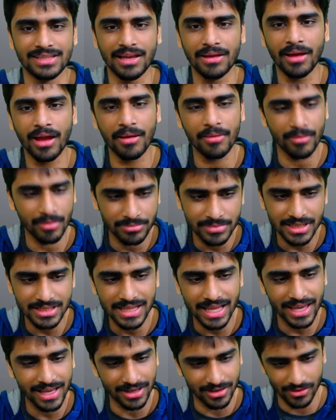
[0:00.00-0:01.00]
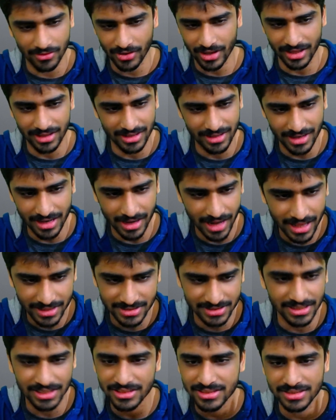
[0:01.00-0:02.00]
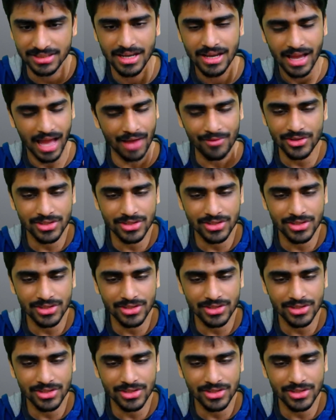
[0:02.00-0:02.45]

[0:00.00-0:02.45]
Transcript: I'm just like, okay, I